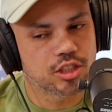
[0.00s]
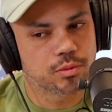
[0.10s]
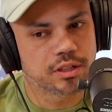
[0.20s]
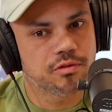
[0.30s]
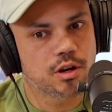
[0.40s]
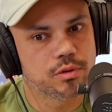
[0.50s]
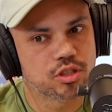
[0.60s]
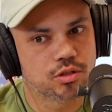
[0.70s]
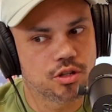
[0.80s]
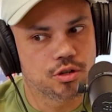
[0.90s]
whenever I
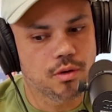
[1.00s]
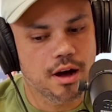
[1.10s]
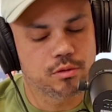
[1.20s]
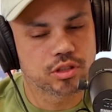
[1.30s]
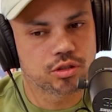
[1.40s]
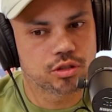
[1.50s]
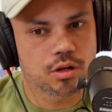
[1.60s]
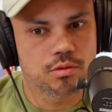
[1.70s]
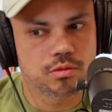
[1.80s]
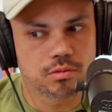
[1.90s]
was new, I was
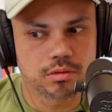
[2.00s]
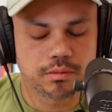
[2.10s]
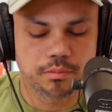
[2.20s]
so